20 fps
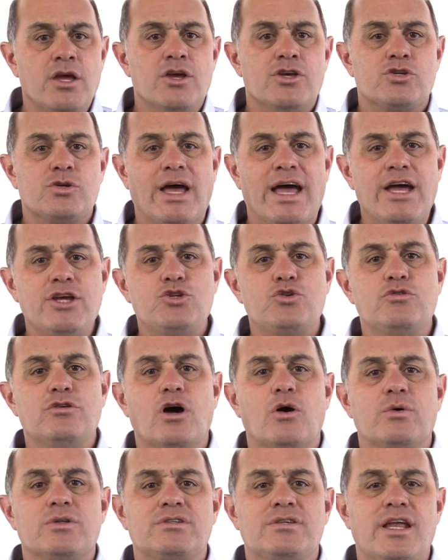So as you
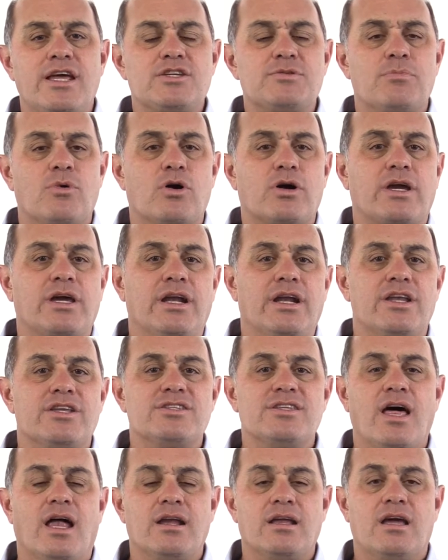know, in today's market it
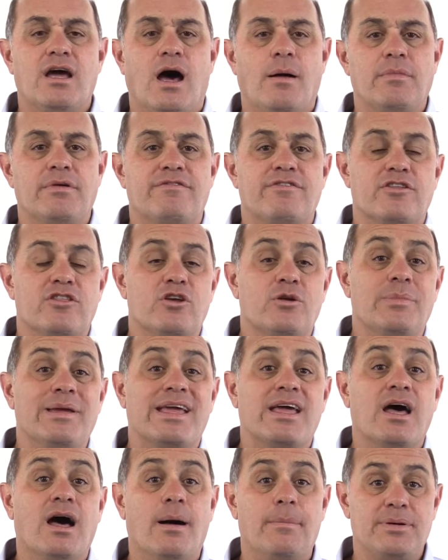is not uncommon for there to be
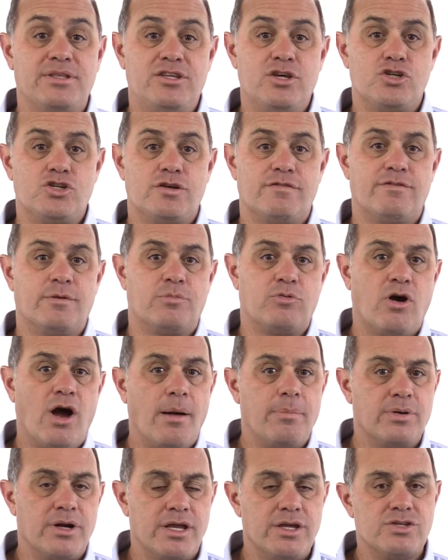competition for
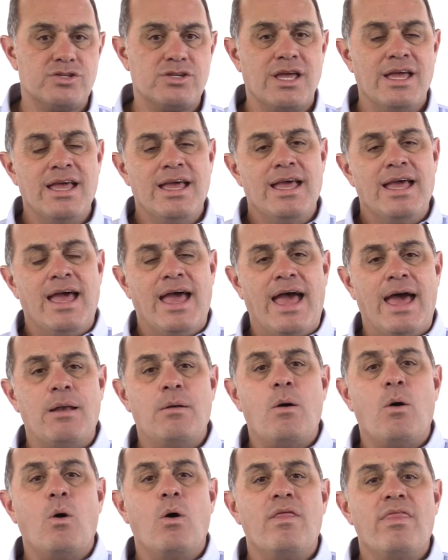properties. And
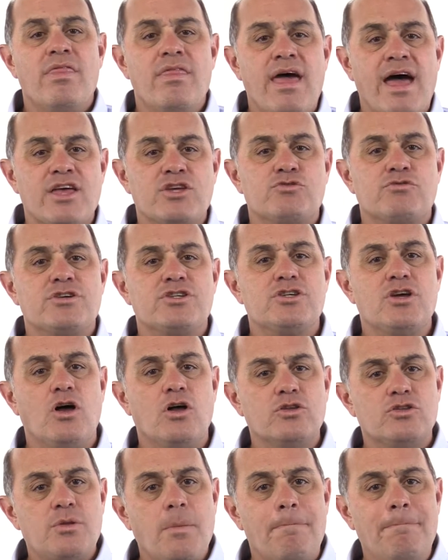as a
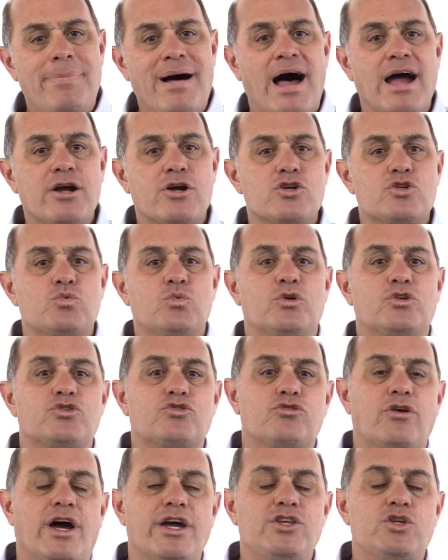result, buyers will
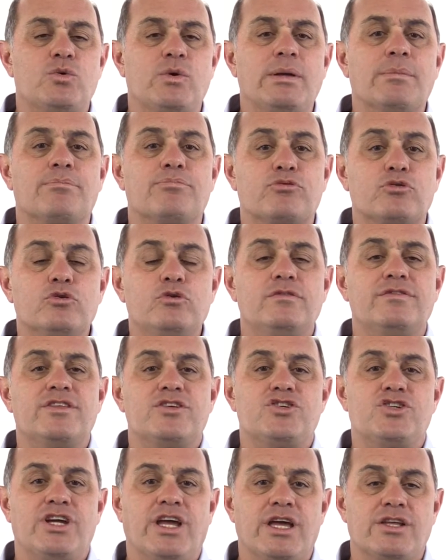try to improve the
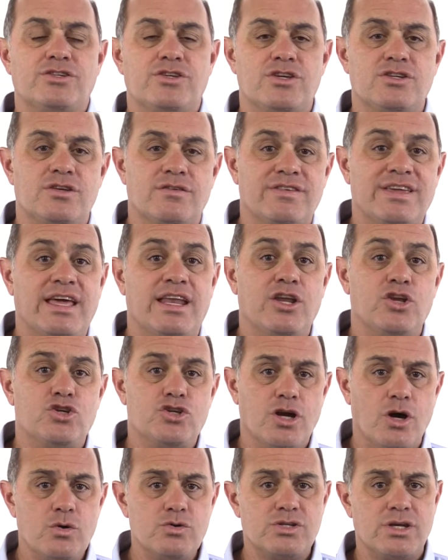chances of getting
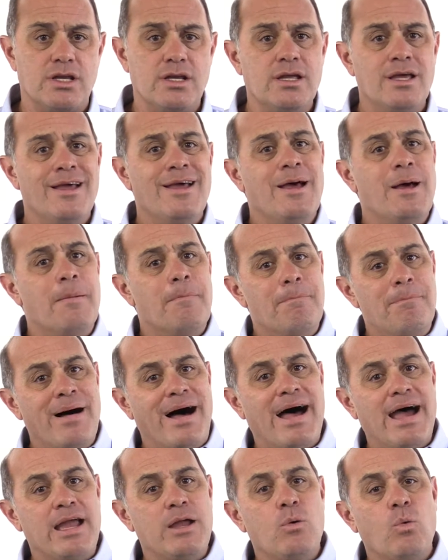chosen
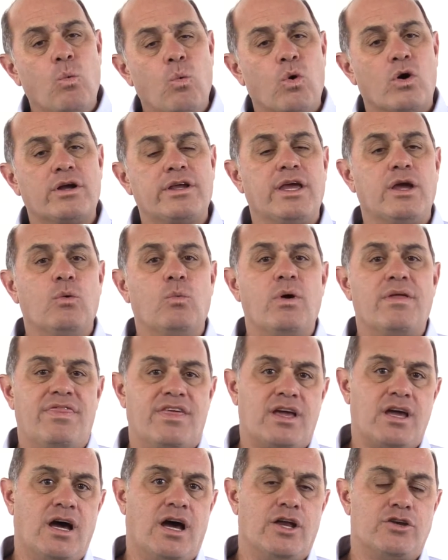by working with the
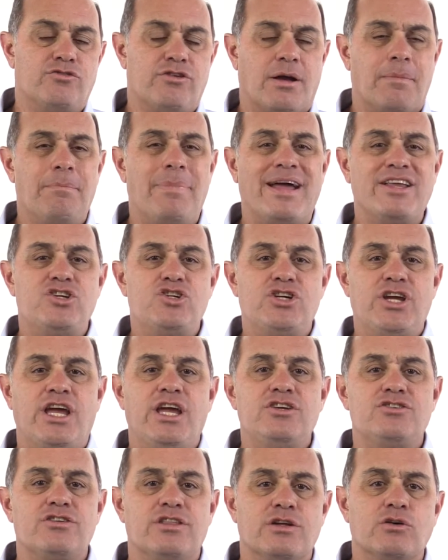contract, by
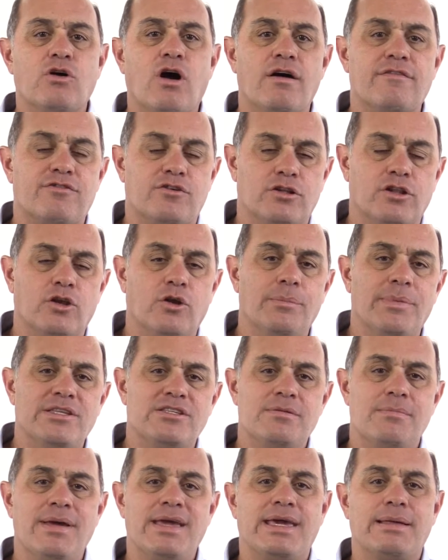changing their offer a little bit
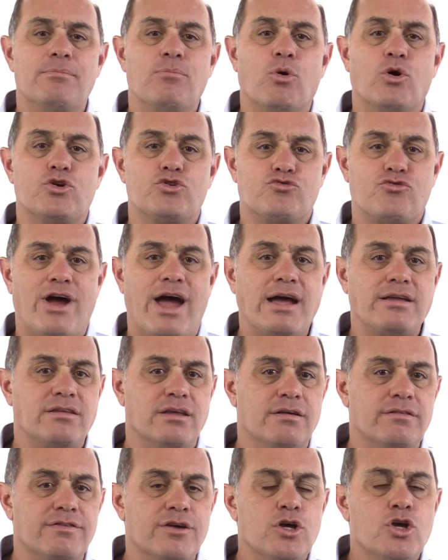to make it more
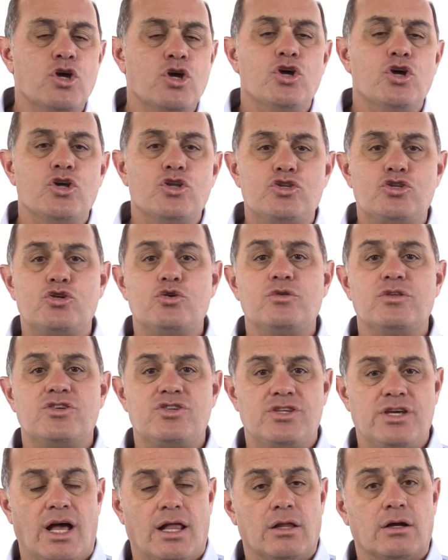attractive to the
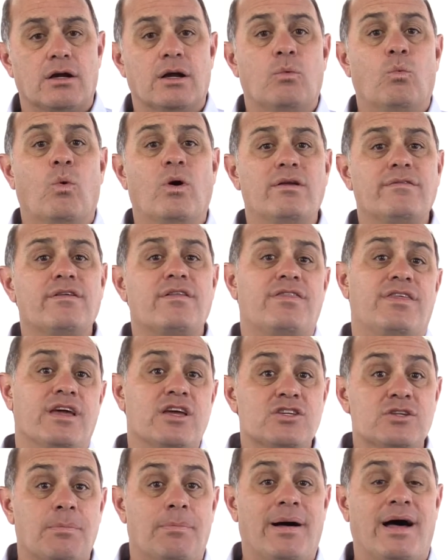seller. And one of the
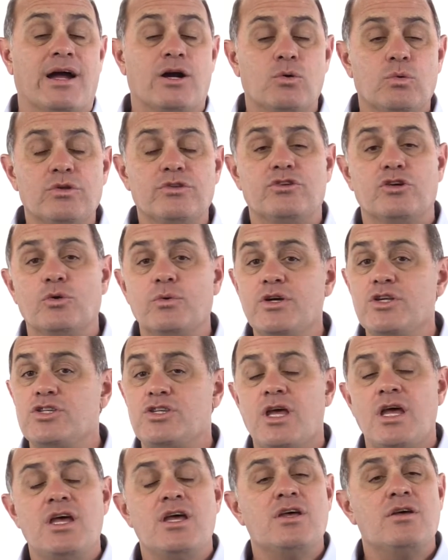things a buyer will do is
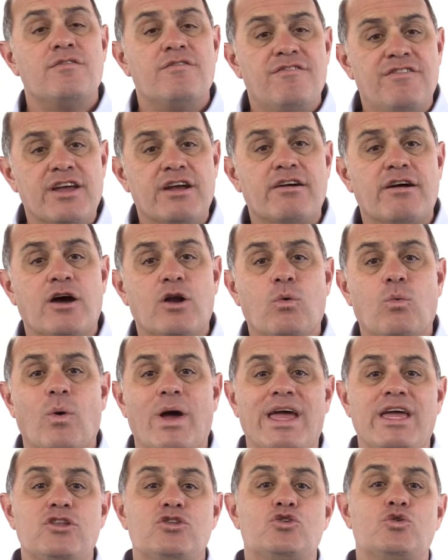figure out a
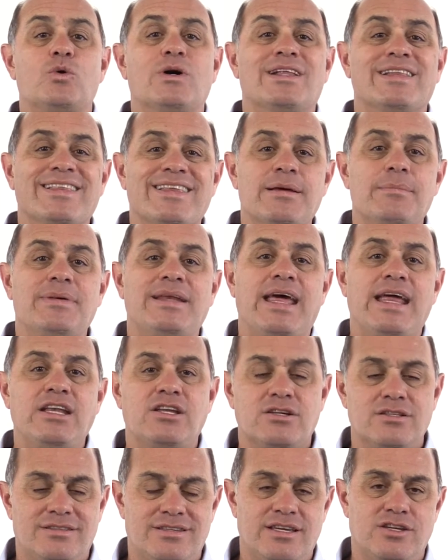way to eliminate
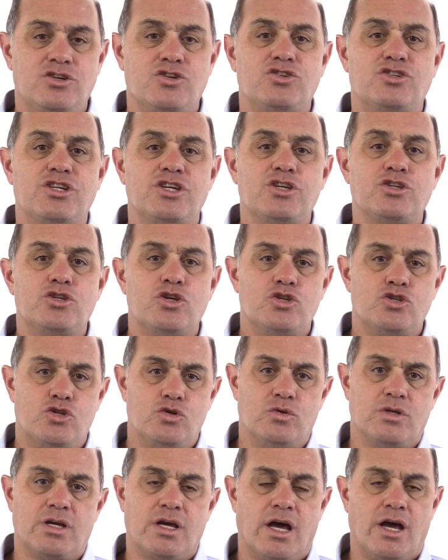contingencies
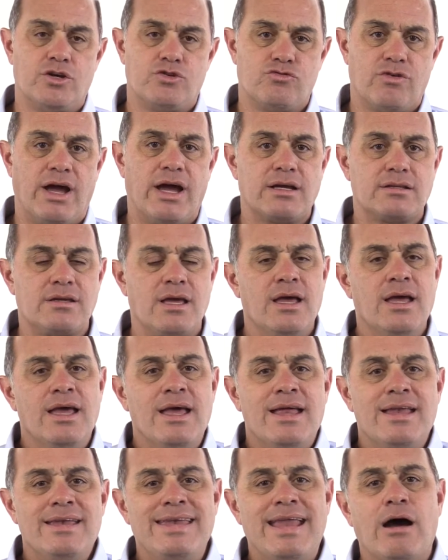to the contract.
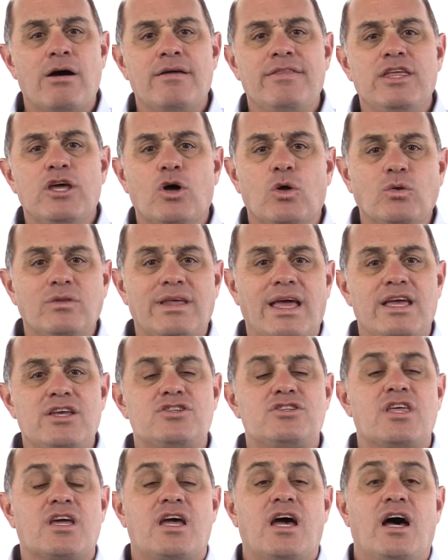Now, in the old days,
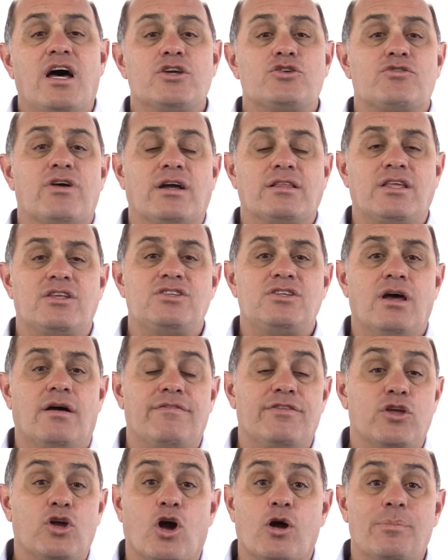the contract itself,
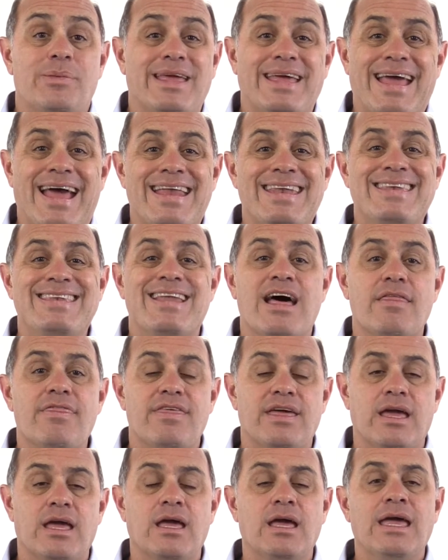the RPA, had
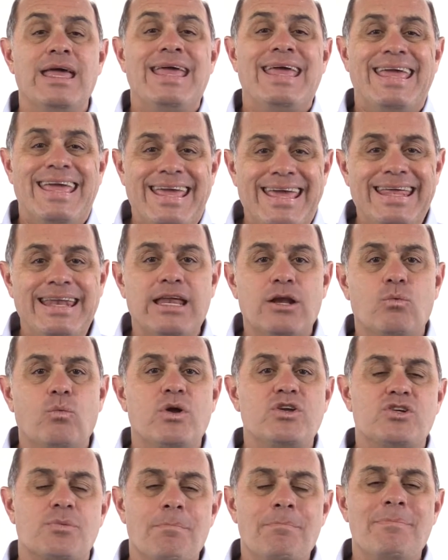nothing in it
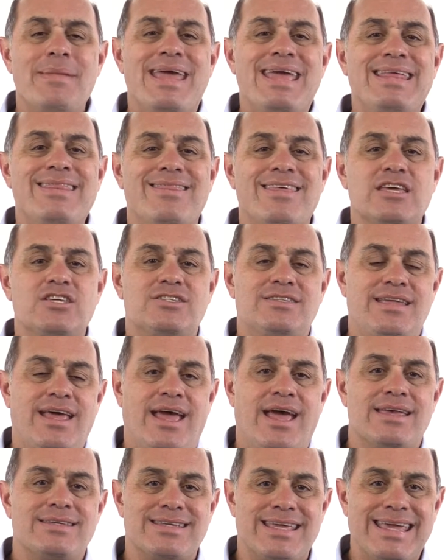which made this
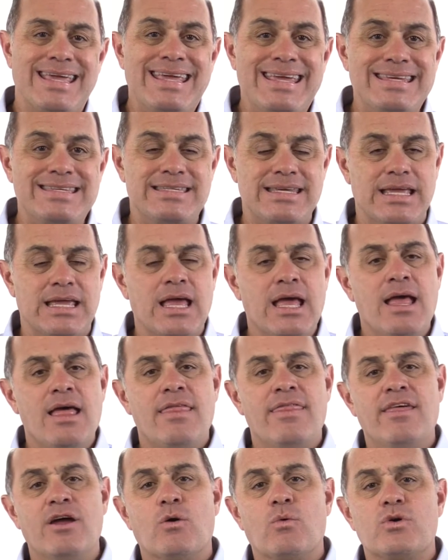task easy.
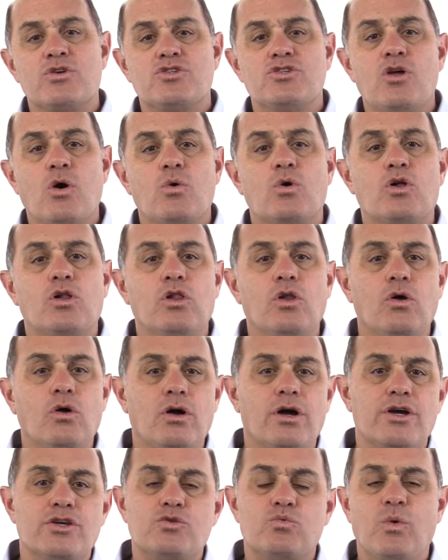There was no
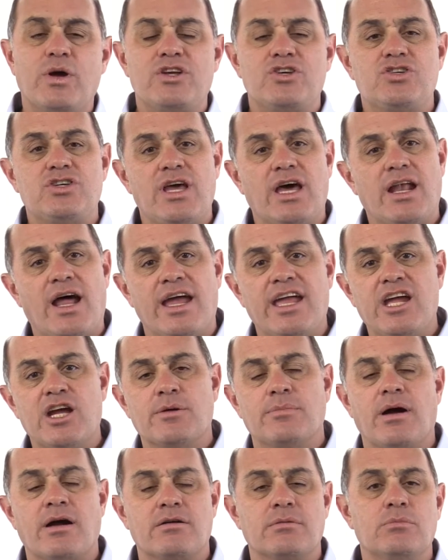clause which said, I
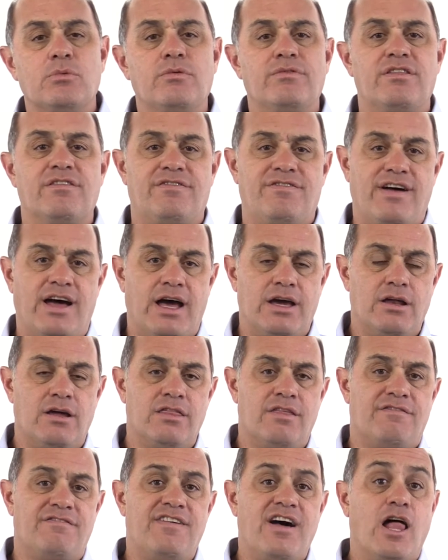hereby remove
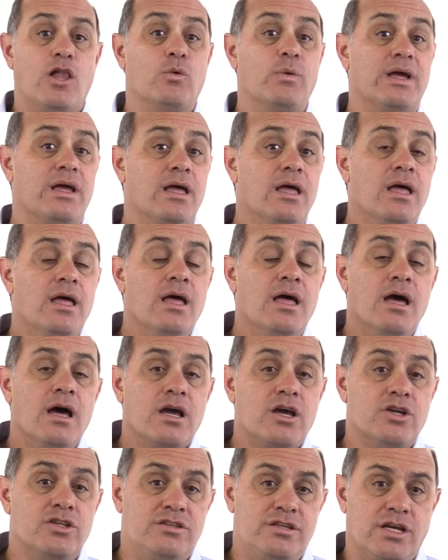the following
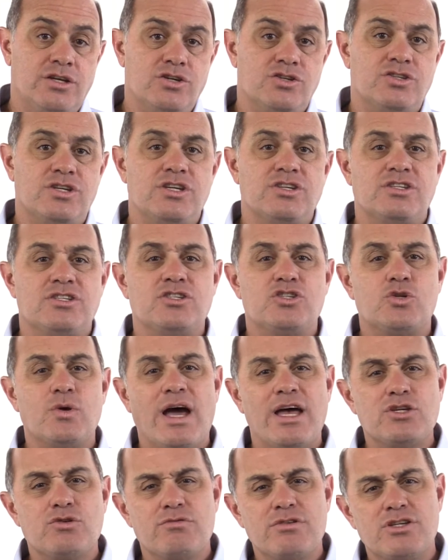contingencies. And so
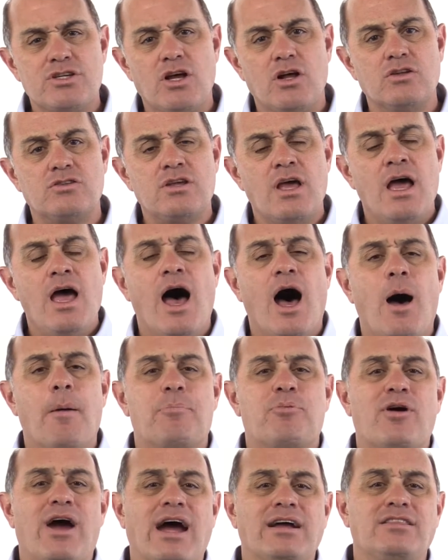as a result, a
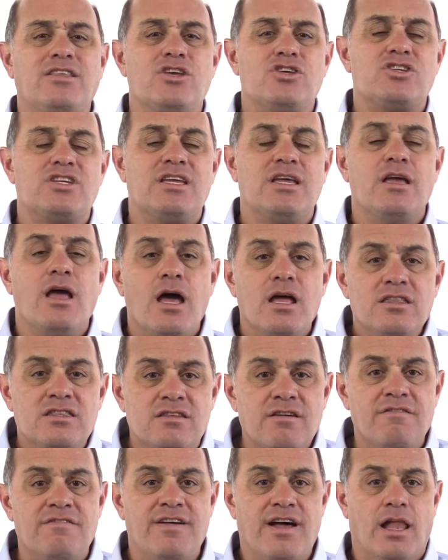practice
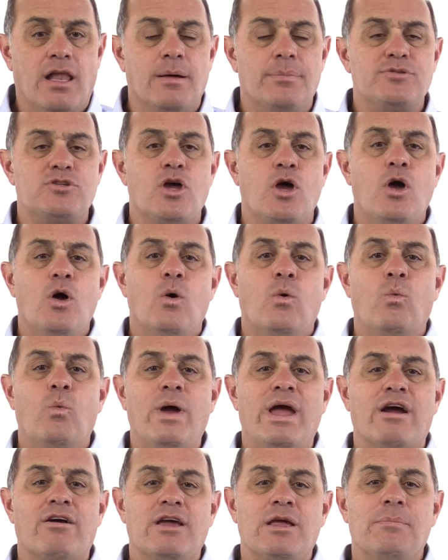developed
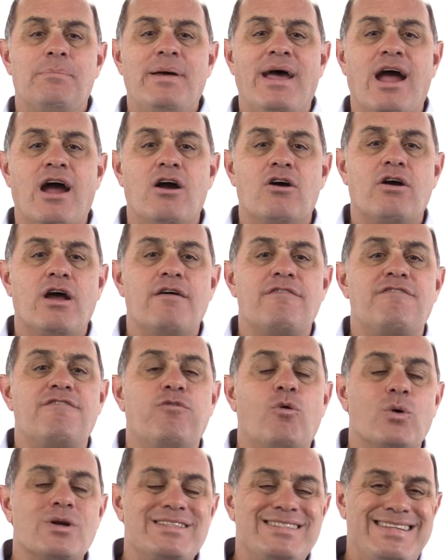where in paragraph
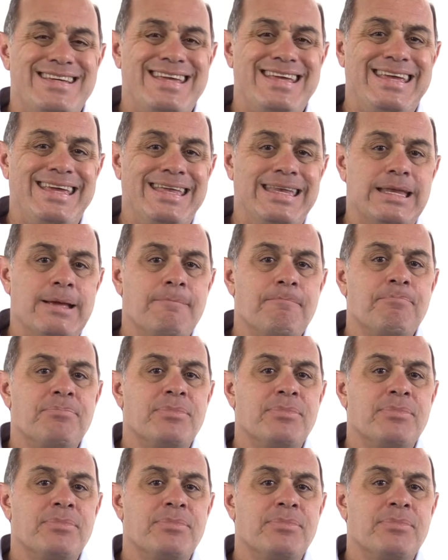14b1,